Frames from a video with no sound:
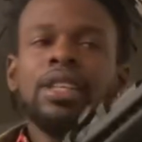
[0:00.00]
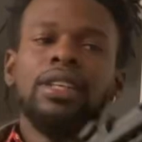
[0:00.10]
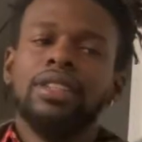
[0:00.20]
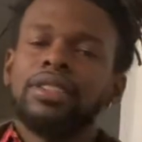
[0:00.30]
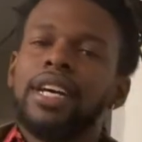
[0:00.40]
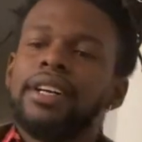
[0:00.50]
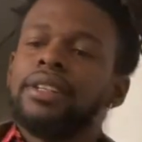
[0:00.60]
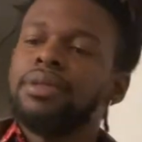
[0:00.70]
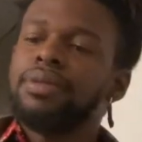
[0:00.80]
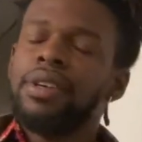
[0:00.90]
instead
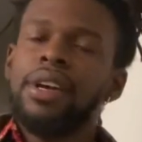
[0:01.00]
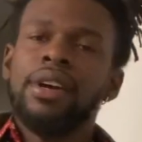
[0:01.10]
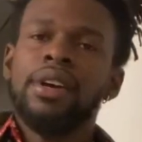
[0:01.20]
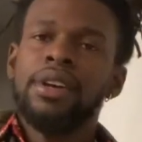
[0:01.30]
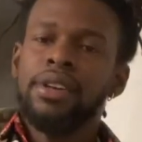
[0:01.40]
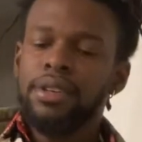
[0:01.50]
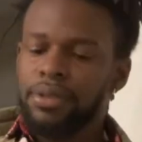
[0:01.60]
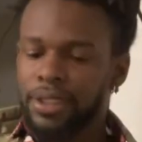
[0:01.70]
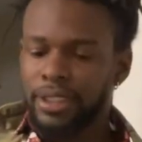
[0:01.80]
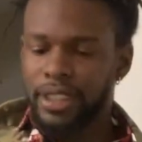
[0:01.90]
of
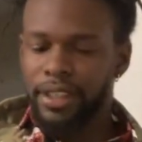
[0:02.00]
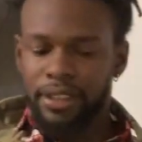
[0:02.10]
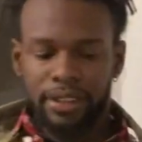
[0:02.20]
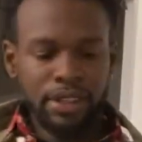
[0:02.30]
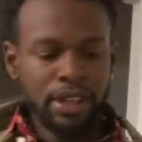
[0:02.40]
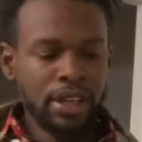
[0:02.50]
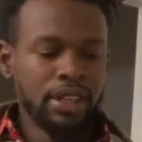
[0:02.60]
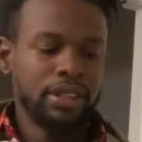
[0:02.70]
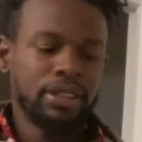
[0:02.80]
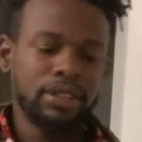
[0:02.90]
resetting.
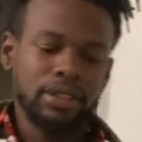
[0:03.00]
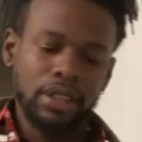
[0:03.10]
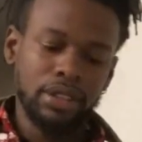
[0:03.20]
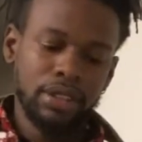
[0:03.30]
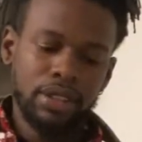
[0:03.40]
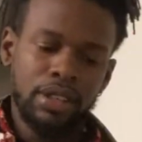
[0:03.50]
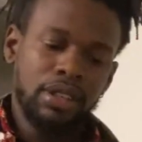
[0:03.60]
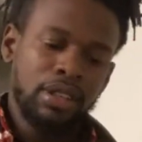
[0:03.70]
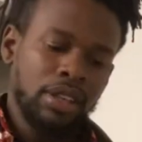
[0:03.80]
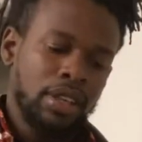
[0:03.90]
So
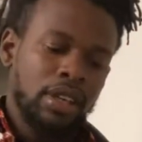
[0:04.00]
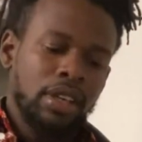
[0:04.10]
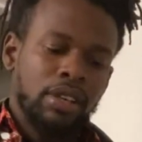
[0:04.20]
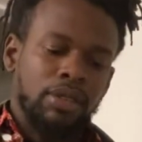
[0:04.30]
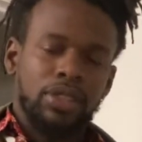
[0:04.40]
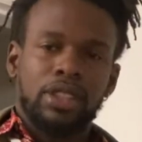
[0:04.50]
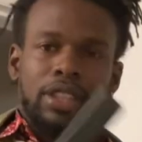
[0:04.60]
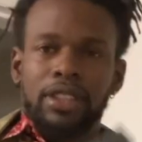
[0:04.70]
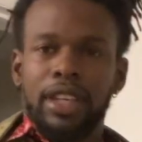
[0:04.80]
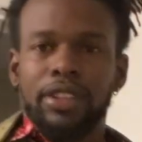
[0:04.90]
I'm just
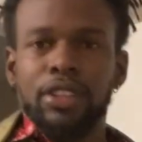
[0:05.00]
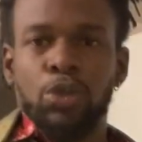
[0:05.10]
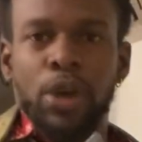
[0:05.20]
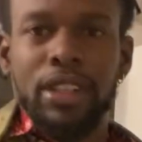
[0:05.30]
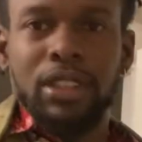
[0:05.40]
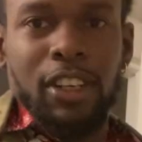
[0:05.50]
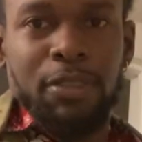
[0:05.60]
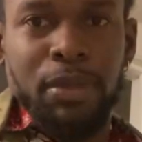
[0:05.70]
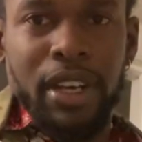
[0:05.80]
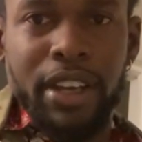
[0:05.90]
gonna take these weights off
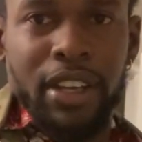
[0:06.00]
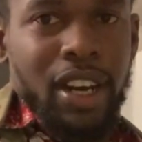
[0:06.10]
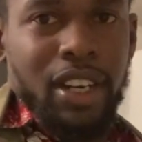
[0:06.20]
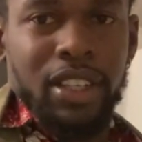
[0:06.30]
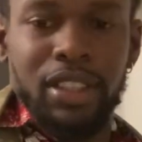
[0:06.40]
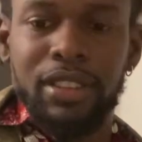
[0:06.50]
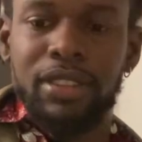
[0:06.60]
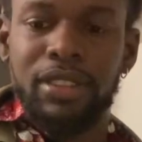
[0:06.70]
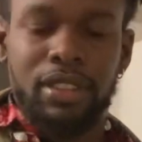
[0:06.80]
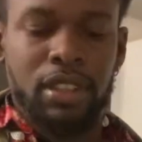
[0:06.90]
my AR
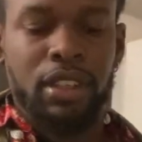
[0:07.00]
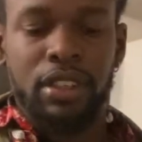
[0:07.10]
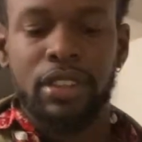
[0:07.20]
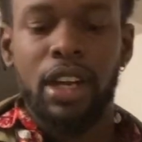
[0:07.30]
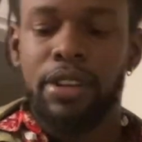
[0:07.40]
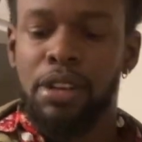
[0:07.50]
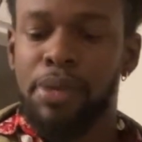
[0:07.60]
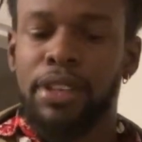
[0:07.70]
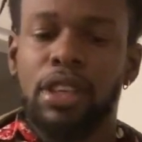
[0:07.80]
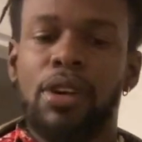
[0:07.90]
because it's starting to
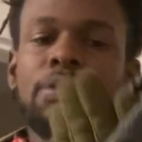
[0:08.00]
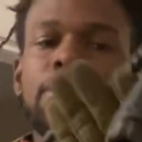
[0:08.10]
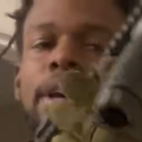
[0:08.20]
make the rifle